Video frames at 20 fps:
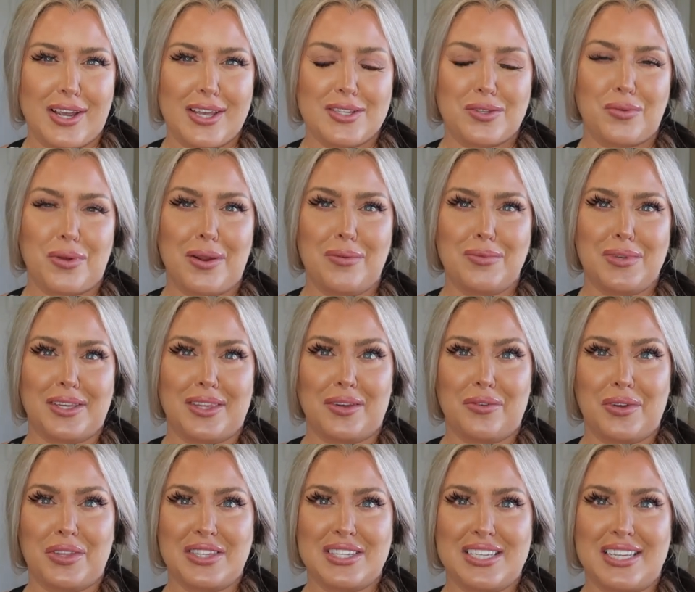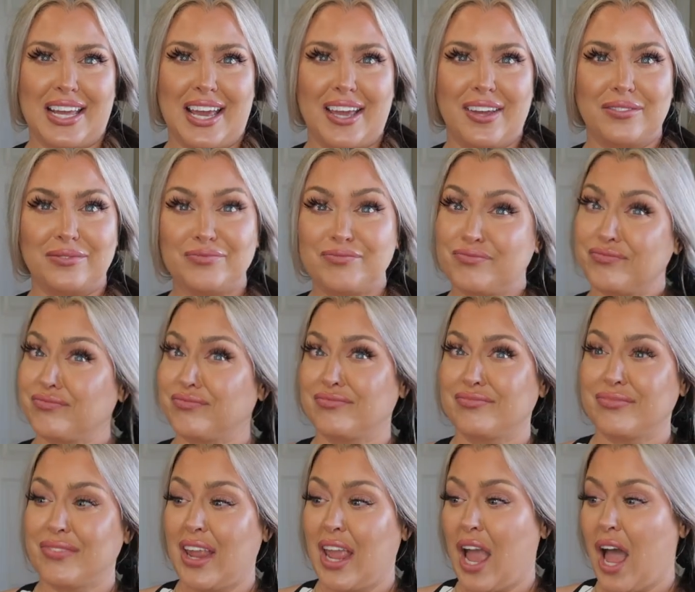is what I'm dealing with today.
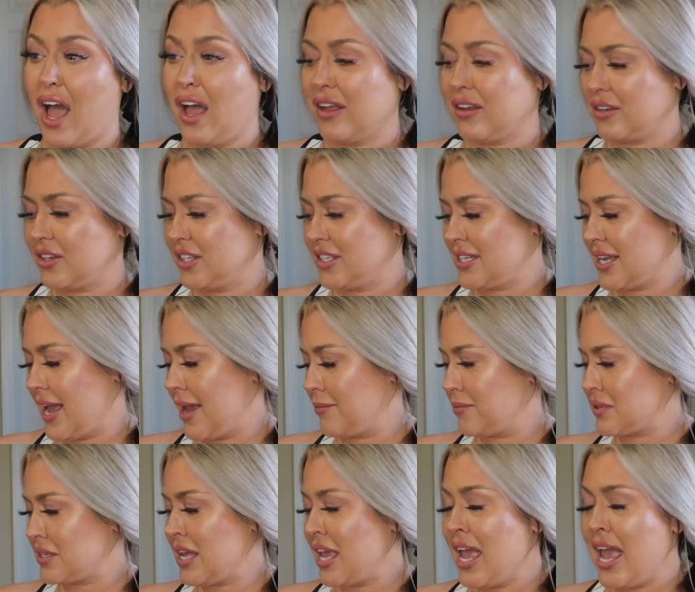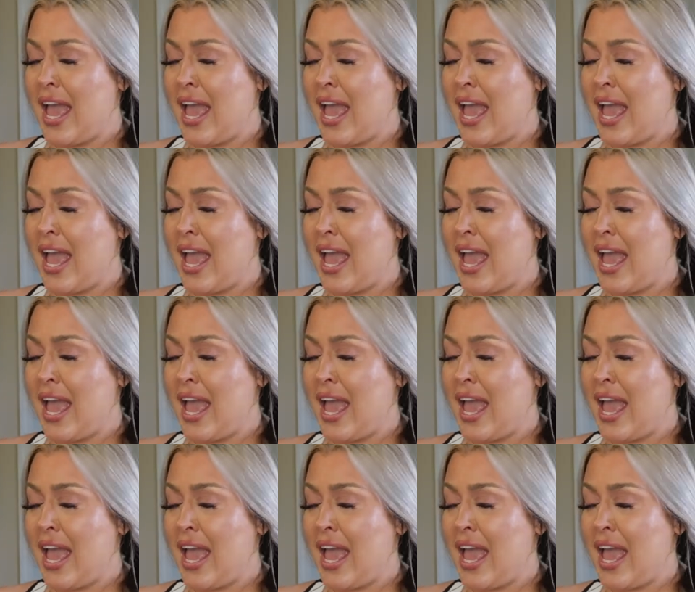Yeah, good times.